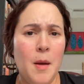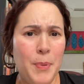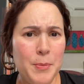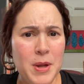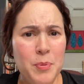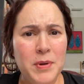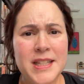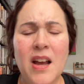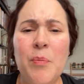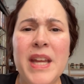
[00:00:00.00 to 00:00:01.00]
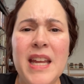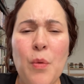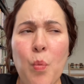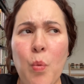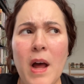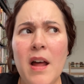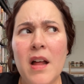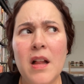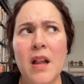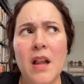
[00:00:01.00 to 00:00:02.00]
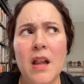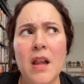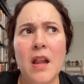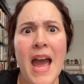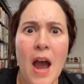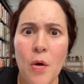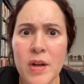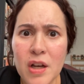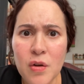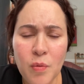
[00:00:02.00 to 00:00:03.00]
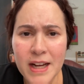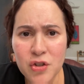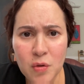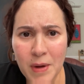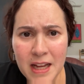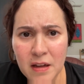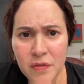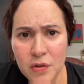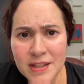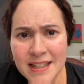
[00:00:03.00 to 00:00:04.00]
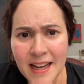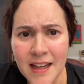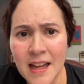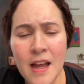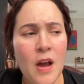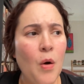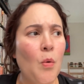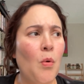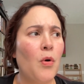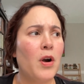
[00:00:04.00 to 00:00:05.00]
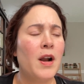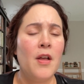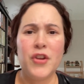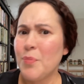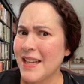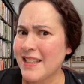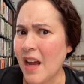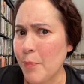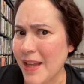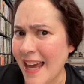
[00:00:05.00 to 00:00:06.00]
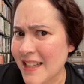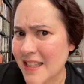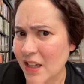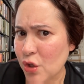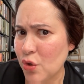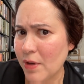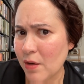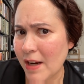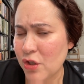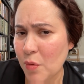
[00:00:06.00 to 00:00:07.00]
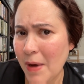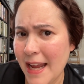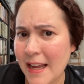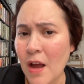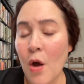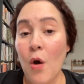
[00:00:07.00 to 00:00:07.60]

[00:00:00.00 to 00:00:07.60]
But people would tell me, well, how can you ride your bike if you're sick? Or you must not be that sick because you can ride your bike.